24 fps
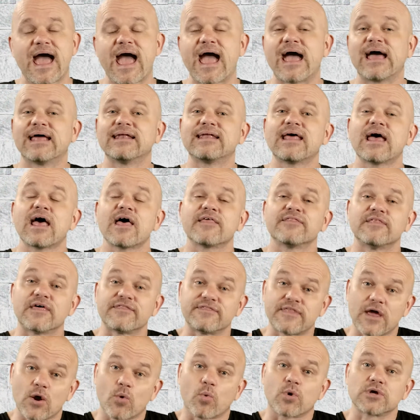and
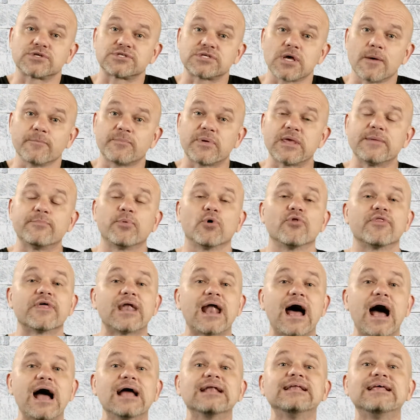that there were some people
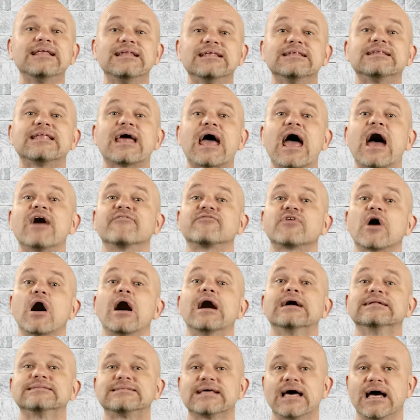that I needed to have
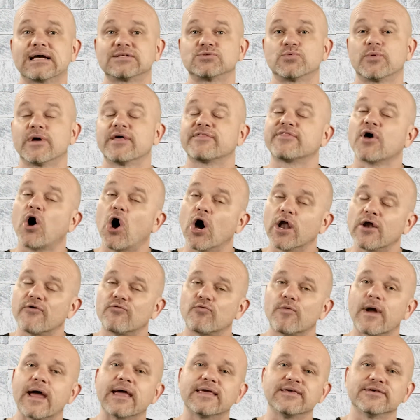contact with on a
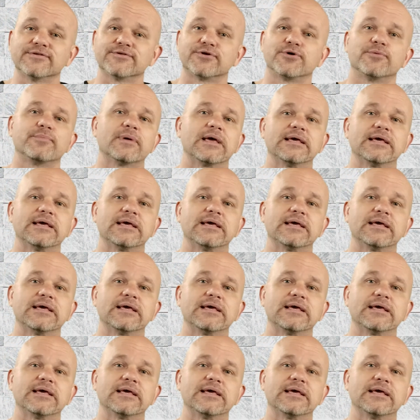regular